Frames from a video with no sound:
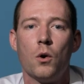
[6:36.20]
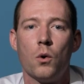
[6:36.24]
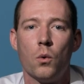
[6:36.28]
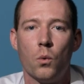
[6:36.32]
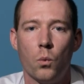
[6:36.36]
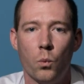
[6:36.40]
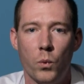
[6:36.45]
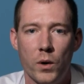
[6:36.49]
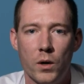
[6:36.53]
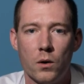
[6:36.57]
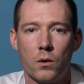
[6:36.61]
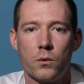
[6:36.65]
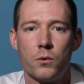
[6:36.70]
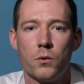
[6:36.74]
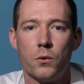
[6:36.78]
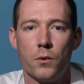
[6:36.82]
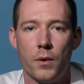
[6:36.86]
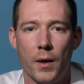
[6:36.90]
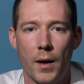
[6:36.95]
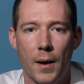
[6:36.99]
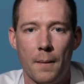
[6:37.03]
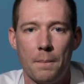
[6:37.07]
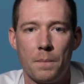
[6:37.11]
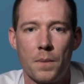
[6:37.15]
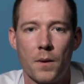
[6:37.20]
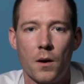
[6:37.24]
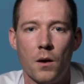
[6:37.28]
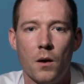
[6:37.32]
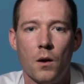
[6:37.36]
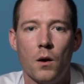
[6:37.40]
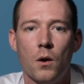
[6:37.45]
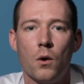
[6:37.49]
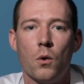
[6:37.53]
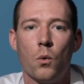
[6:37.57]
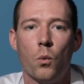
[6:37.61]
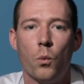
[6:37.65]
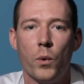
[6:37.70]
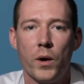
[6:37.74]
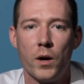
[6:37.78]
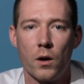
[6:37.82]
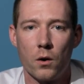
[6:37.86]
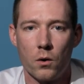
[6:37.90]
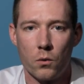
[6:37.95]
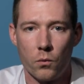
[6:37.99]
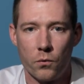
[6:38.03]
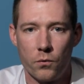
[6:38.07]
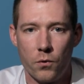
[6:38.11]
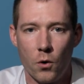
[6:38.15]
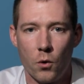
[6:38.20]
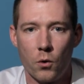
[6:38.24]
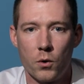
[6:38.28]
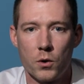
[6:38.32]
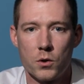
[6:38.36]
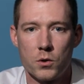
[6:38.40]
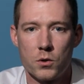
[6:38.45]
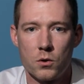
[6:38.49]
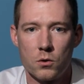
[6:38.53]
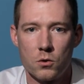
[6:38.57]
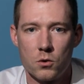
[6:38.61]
we don't do that. We are focused